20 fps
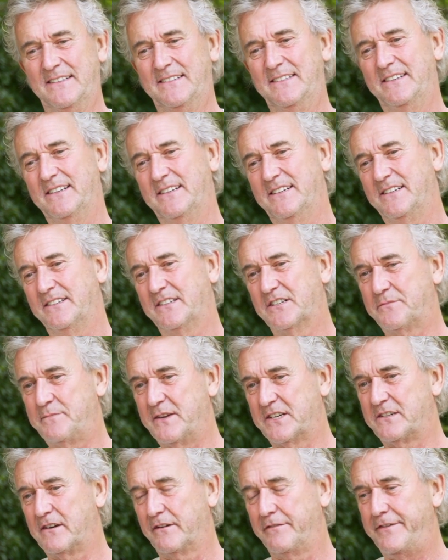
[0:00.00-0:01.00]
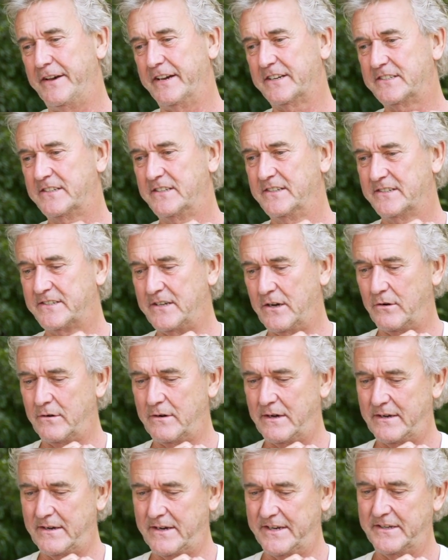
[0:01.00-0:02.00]
the special effects. So
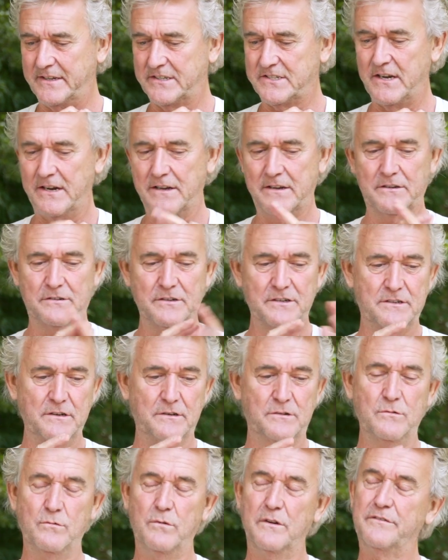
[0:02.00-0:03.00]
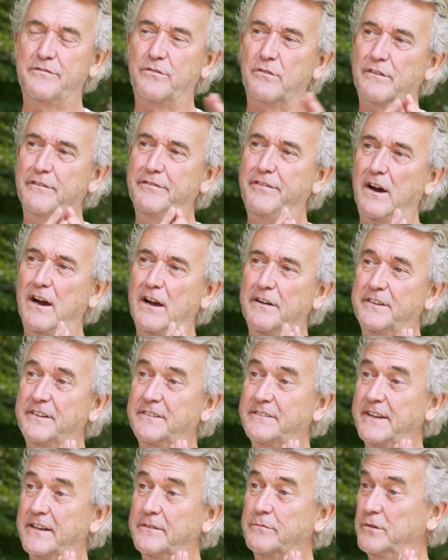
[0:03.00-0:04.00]
I decided just to do 1, 4 and 5,
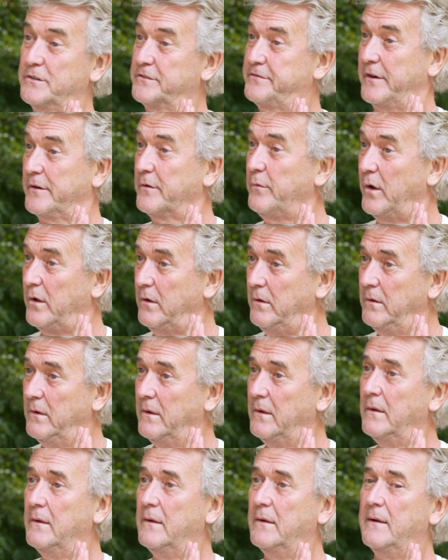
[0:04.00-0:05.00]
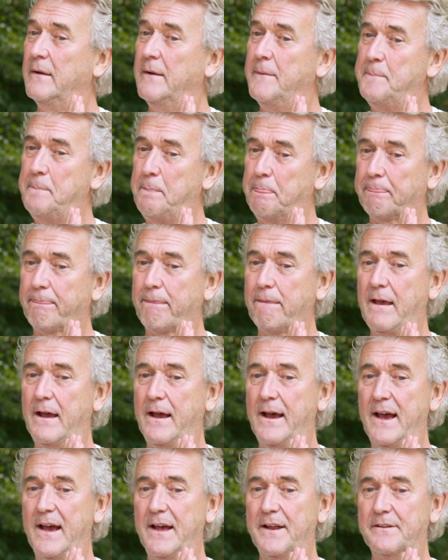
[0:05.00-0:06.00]
and that works very well.
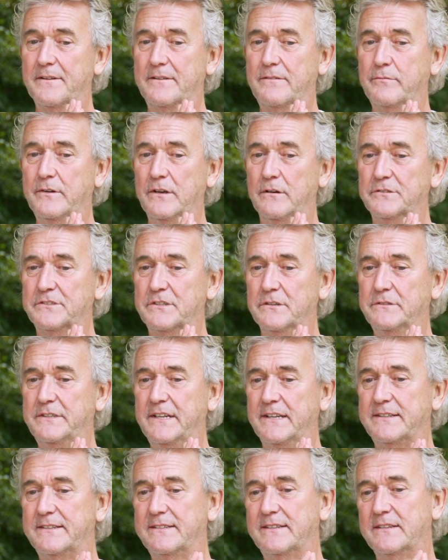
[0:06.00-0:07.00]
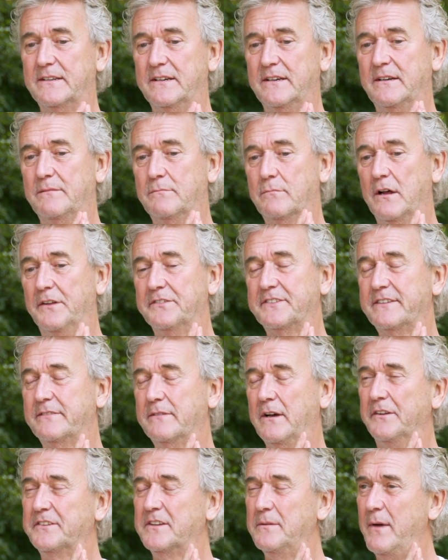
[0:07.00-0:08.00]
And we also did Brand
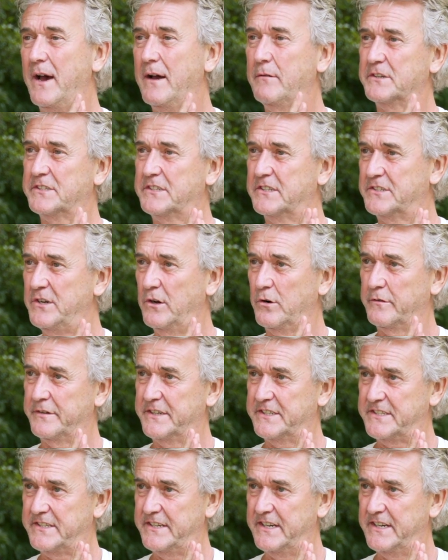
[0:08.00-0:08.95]
Attema was a soloist